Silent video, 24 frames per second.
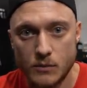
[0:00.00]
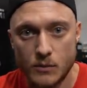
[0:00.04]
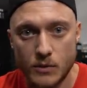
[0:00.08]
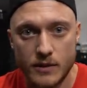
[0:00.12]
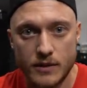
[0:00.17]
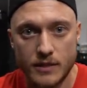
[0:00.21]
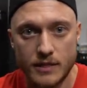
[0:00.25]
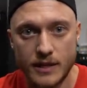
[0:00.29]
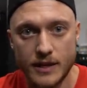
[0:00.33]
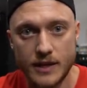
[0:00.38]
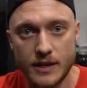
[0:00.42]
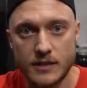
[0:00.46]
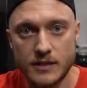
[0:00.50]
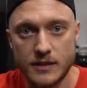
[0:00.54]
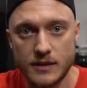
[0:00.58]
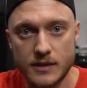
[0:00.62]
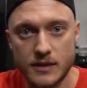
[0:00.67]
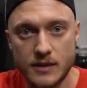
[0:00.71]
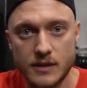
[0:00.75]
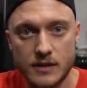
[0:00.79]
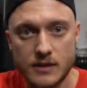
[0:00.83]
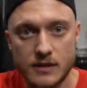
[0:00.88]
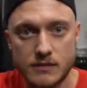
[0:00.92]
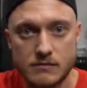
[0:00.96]
with like
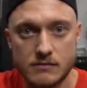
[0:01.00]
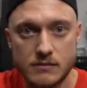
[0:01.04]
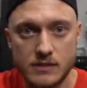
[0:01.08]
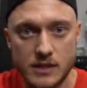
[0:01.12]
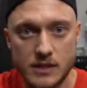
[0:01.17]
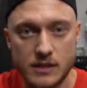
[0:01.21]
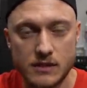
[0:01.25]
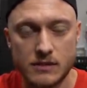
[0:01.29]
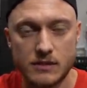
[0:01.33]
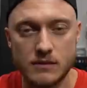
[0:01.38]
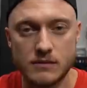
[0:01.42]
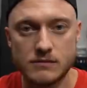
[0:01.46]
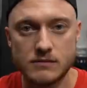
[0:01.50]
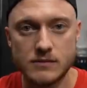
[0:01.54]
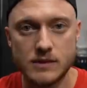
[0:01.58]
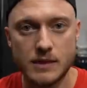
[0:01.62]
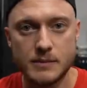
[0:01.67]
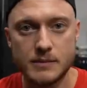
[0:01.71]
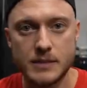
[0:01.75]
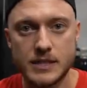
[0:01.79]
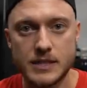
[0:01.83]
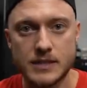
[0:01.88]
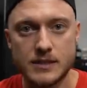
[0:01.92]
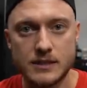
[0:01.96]
the, you know, I
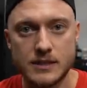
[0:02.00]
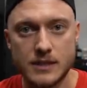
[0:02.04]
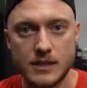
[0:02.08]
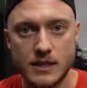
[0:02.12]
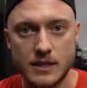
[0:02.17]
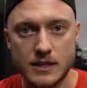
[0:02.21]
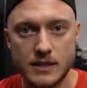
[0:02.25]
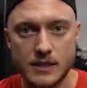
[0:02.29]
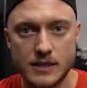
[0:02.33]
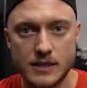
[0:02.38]
mean, they're